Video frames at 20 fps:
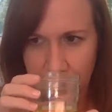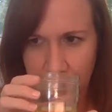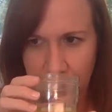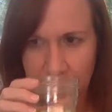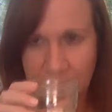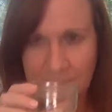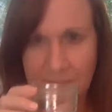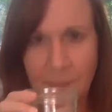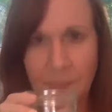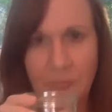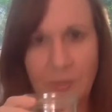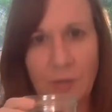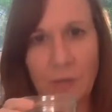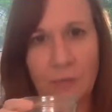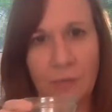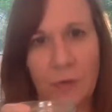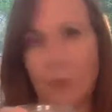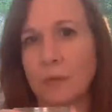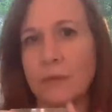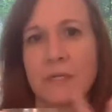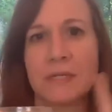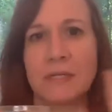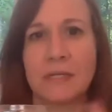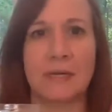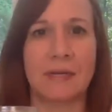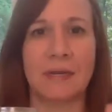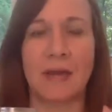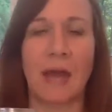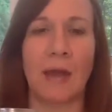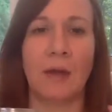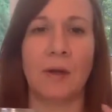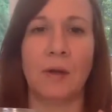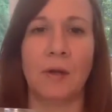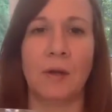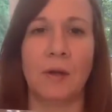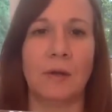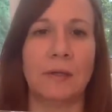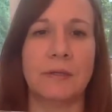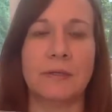something roasted. I don't know.